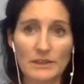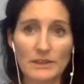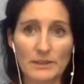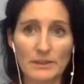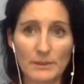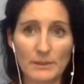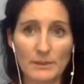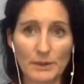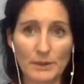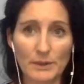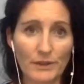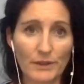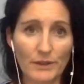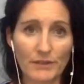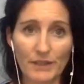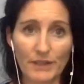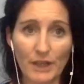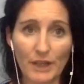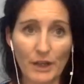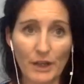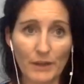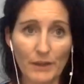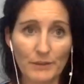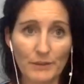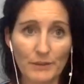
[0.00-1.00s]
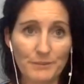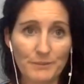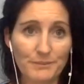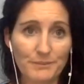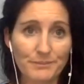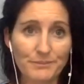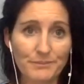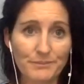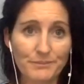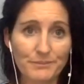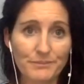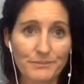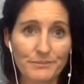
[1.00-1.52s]
that we don't even know.
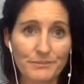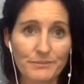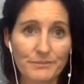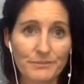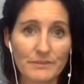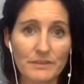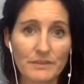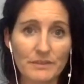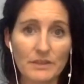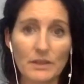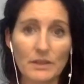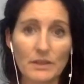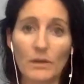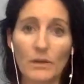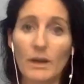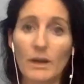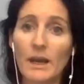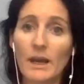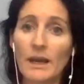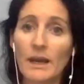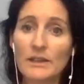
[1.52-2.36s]
So